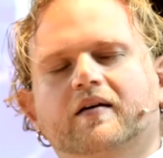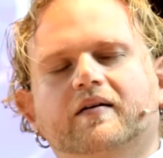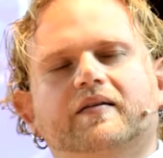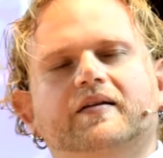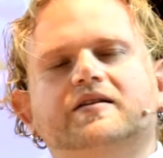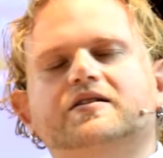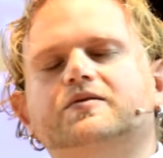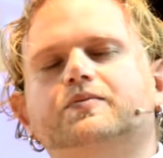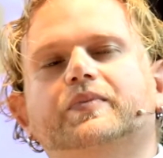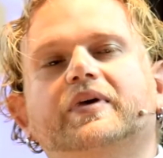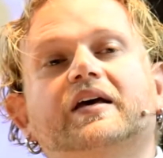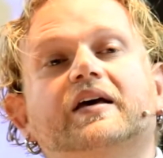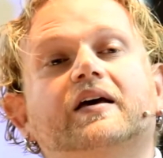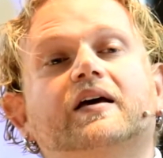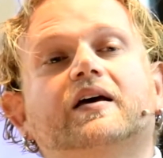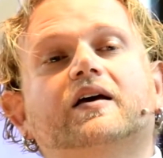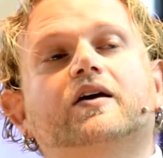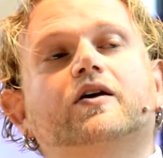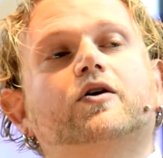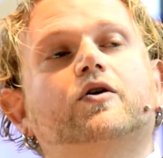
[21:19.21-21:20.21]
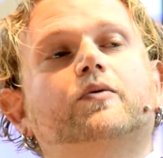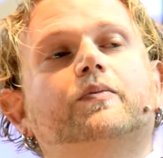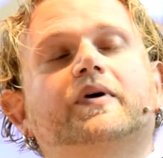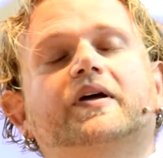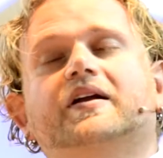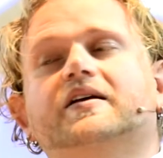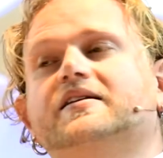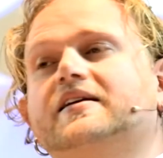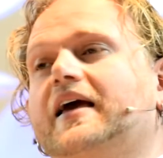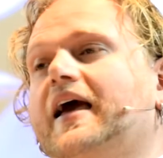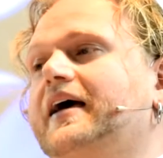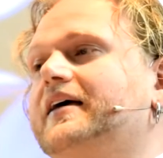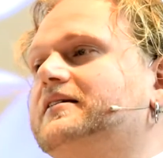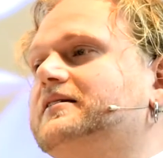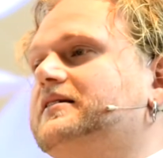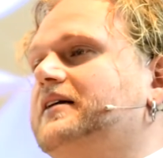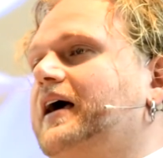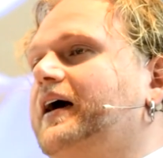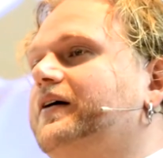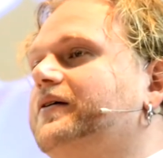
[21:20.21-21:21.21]
This being human is a
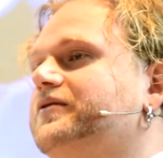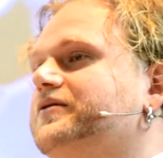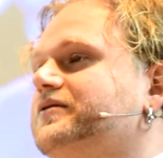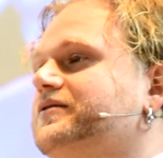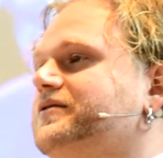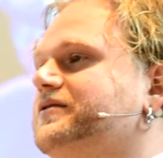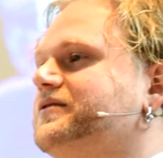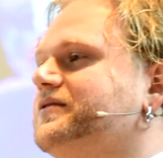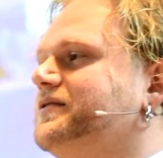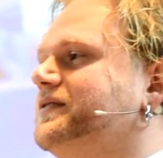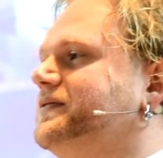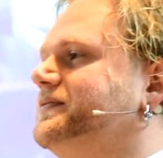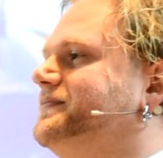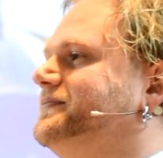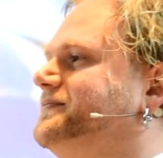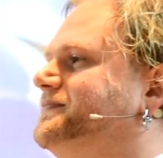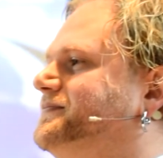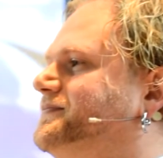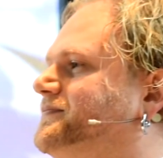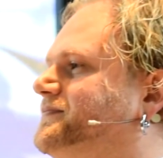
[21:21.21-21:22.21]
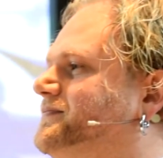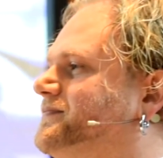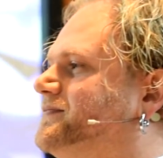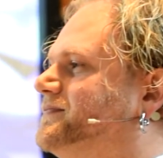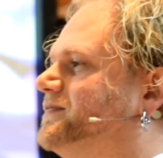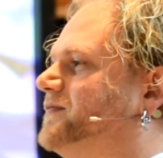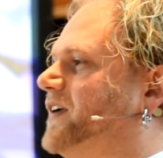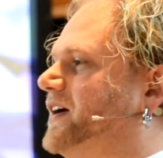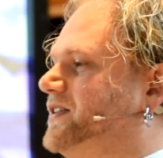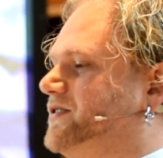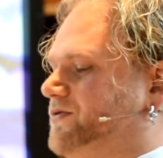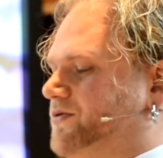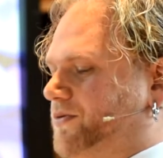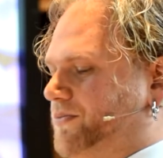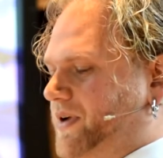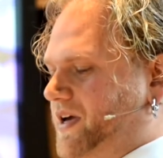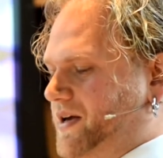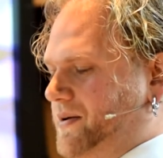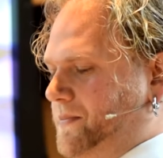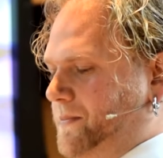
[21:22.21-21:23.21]
guest house, writes
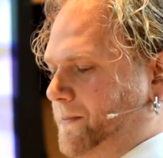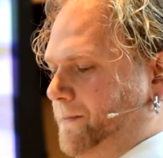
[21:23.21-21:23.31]
Rumi.